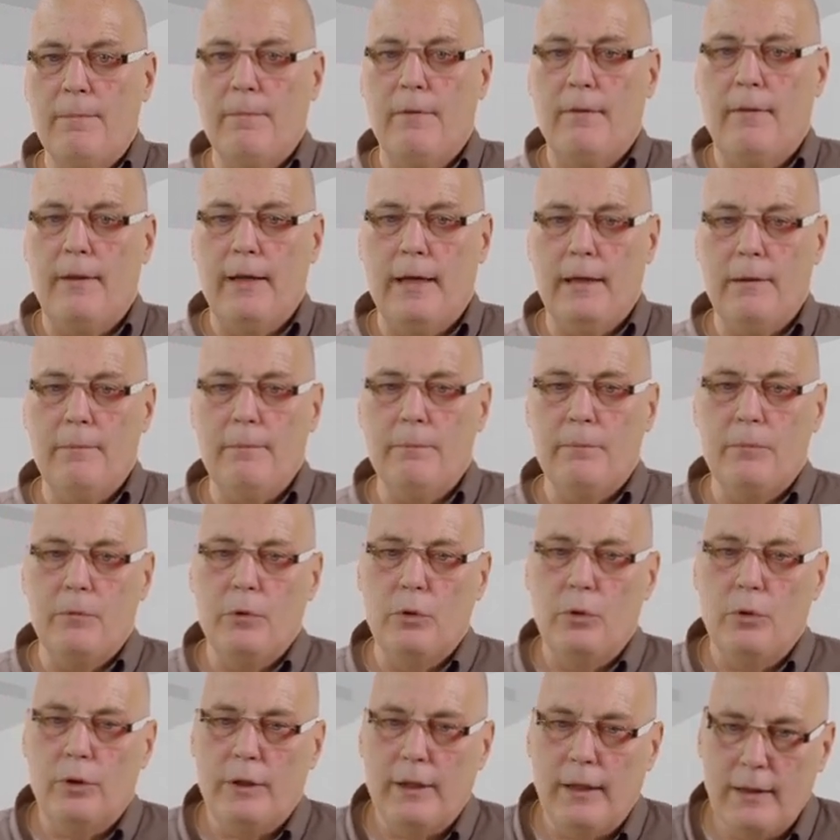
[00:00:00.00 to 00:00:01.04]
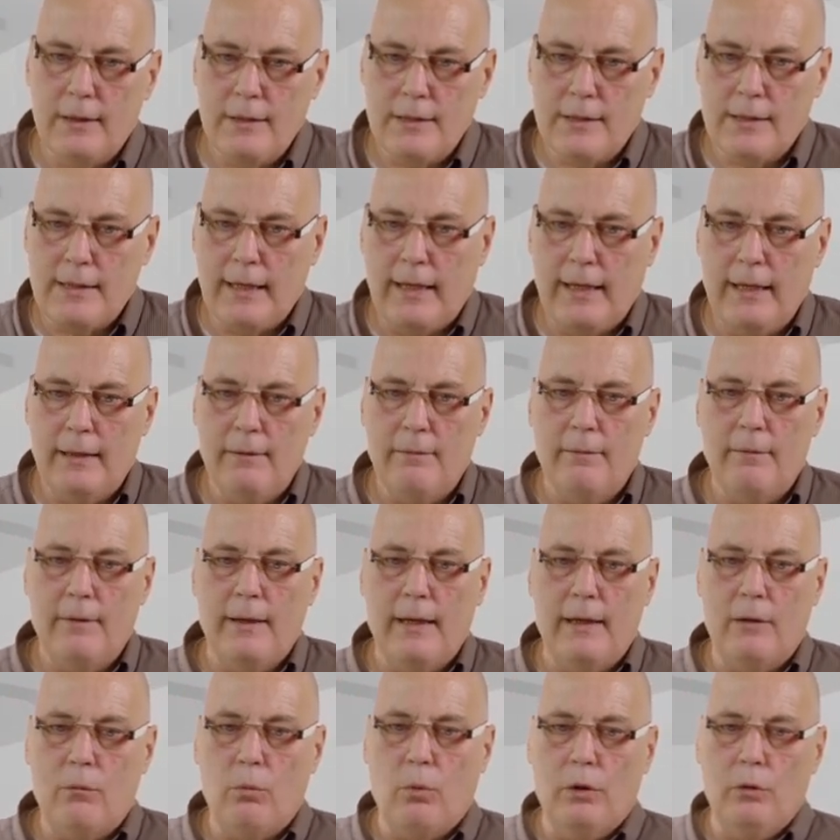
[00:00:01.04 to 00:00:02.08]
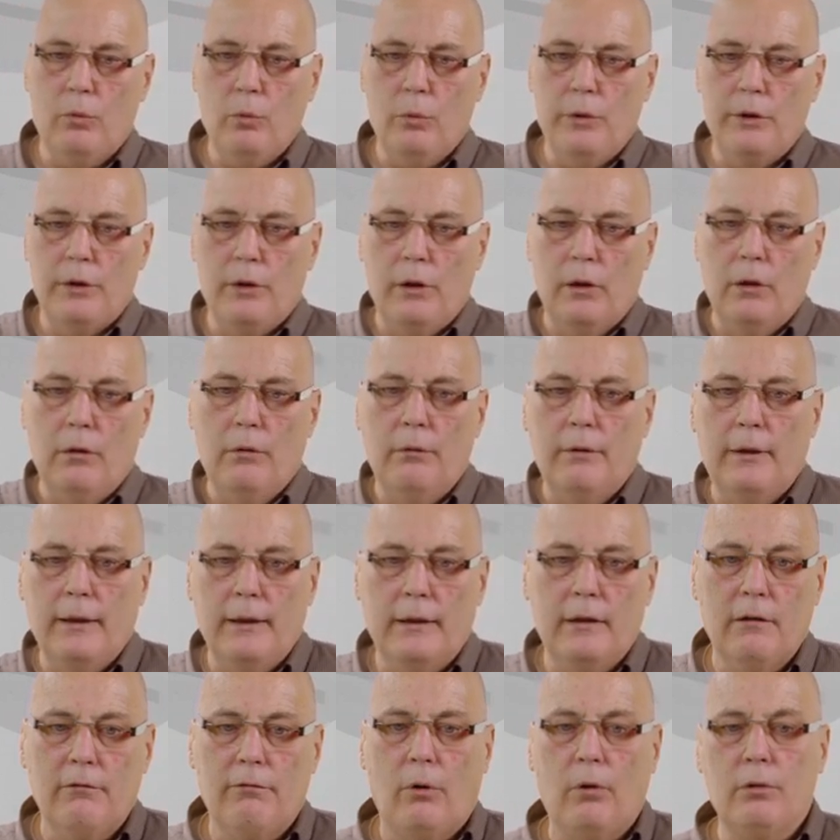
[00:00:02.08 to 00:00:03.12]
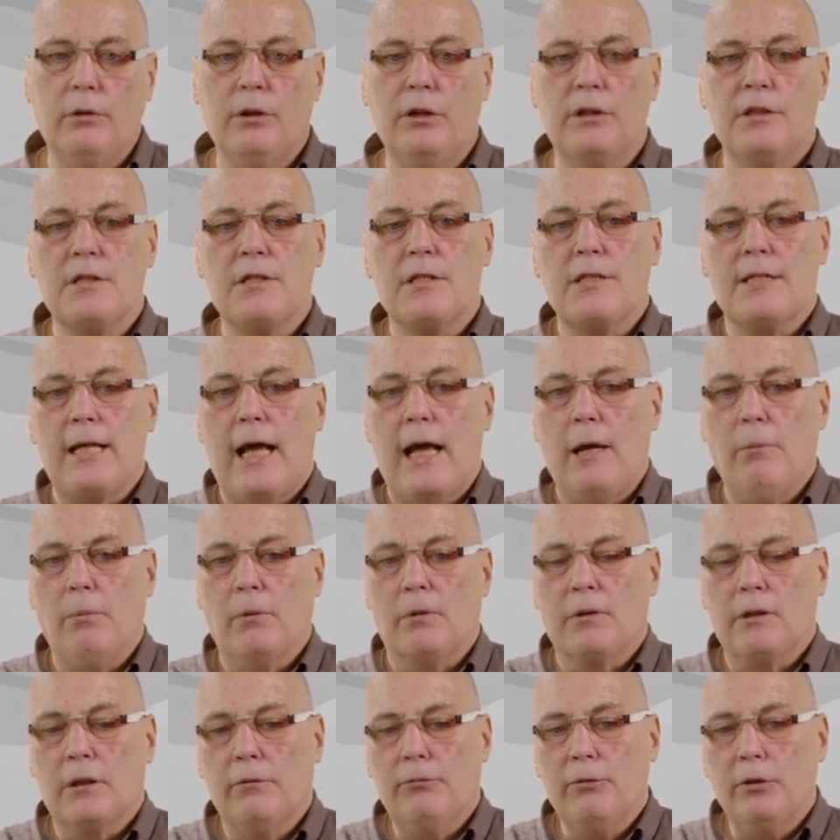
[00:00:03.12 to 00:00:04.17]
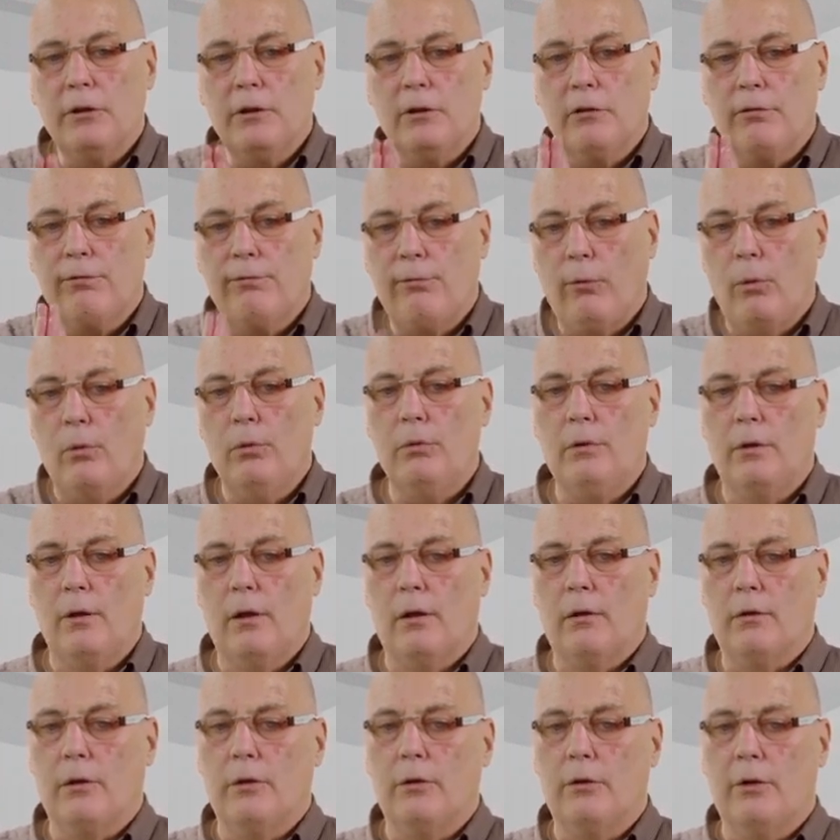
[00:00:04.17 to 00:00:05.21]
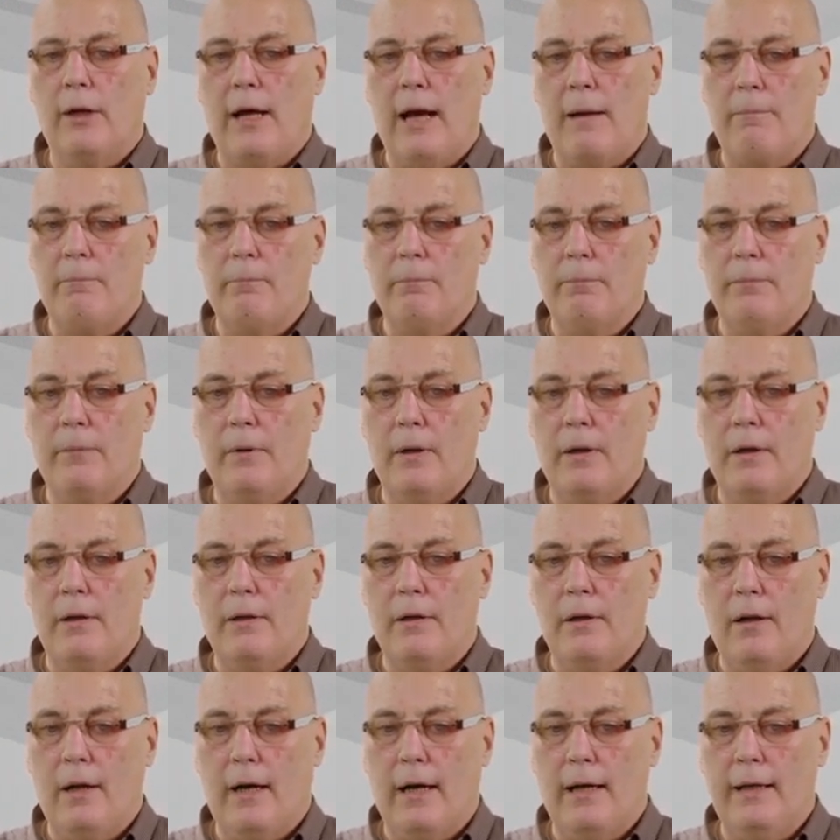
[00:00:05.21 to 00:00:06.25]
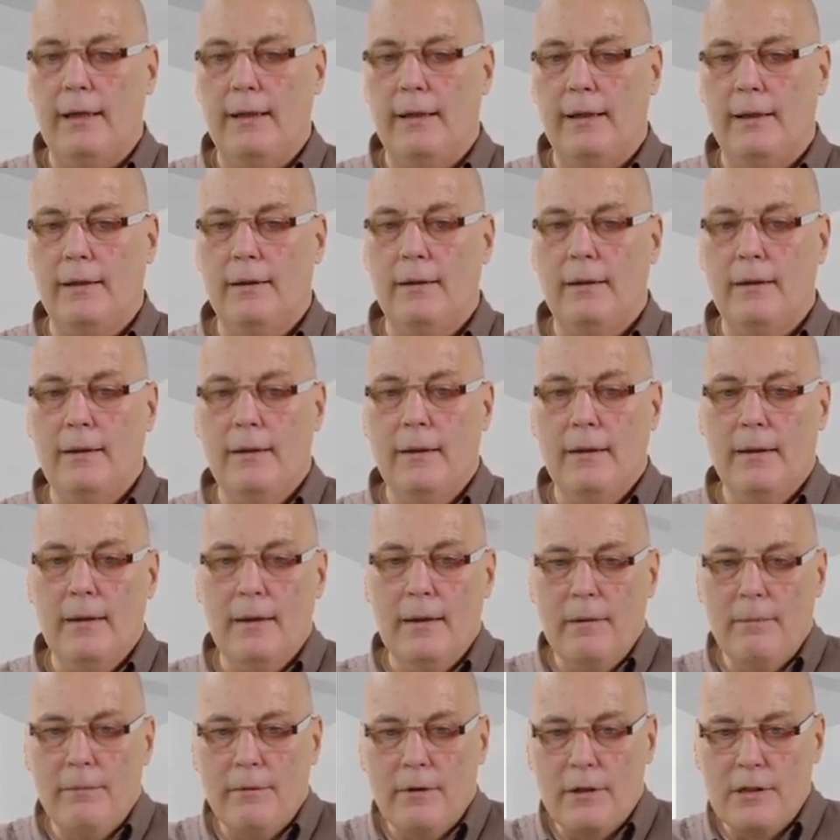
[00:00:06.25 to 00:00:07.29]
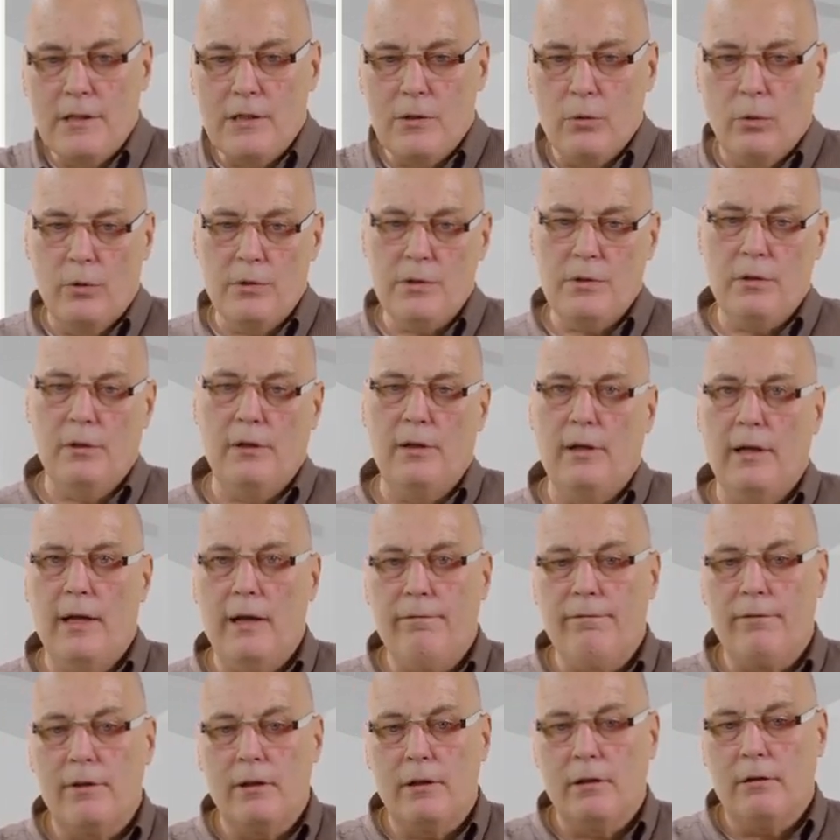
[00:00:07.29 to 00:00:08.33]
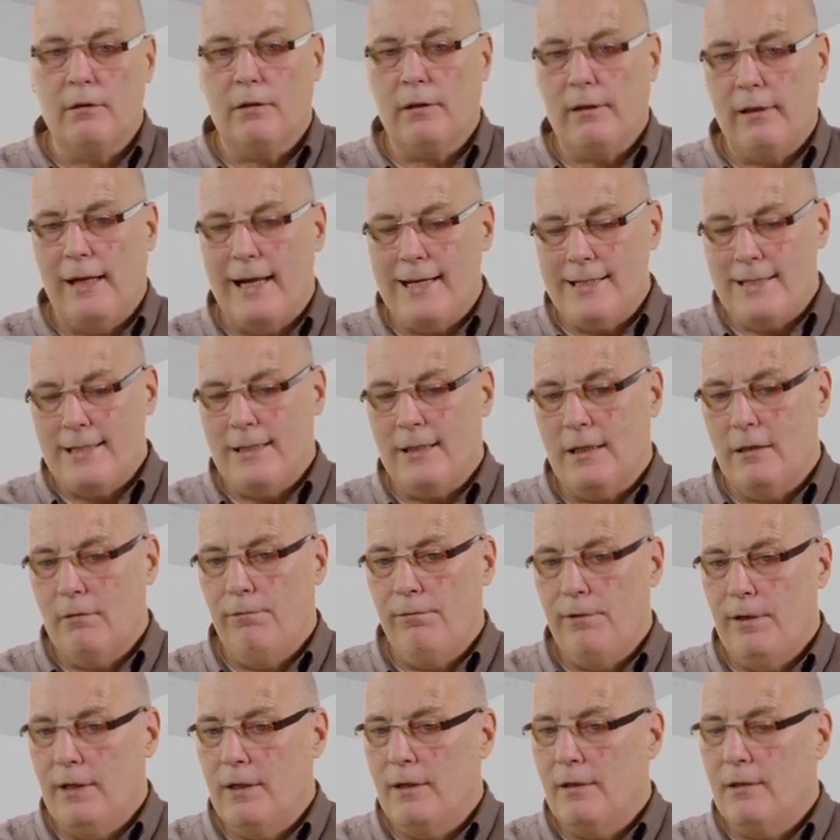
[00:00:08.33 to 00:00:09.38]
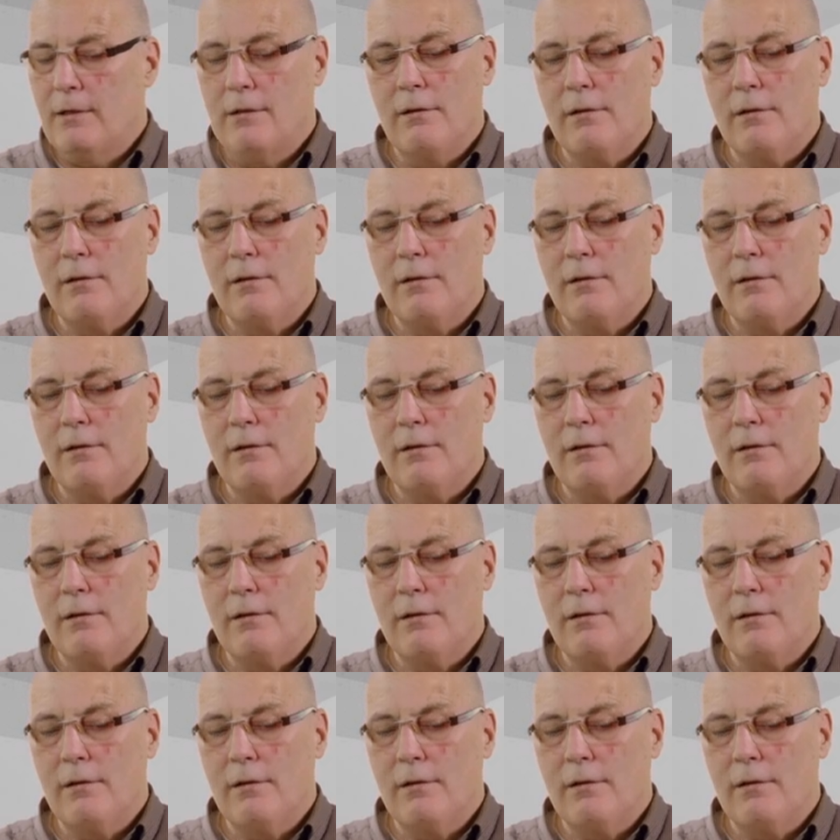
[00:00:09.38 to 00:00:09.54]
And then you can say that what do we know? That the voltage is stable. So if there's a fault now going to happen in the line here, the source on the left, the classic in feed,